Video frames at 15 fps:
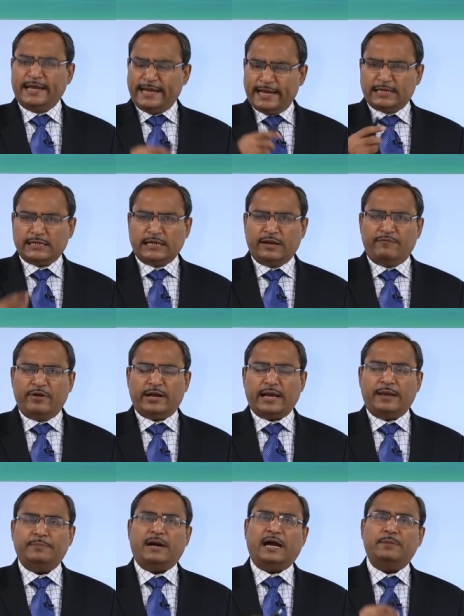each and every
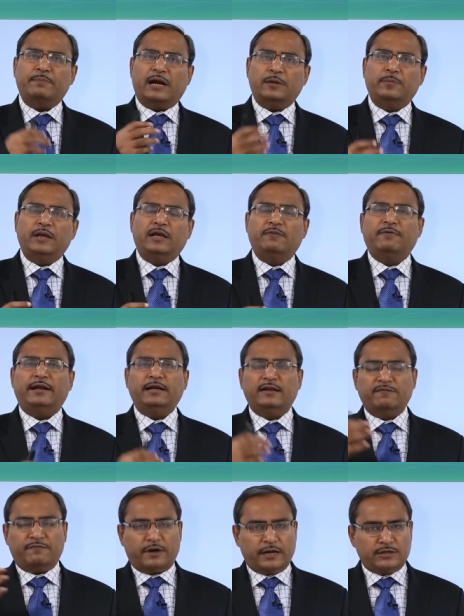time I might be giving
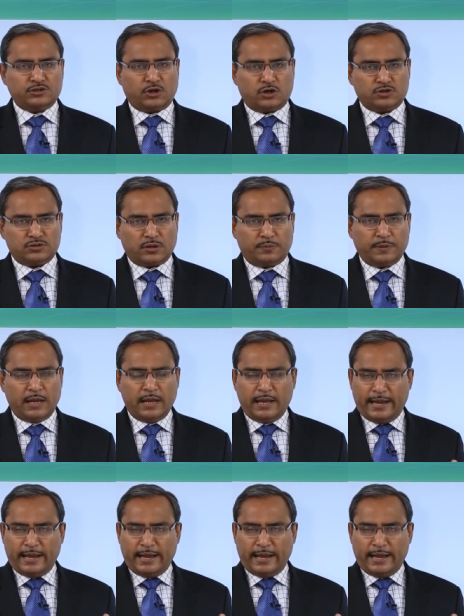different sorts of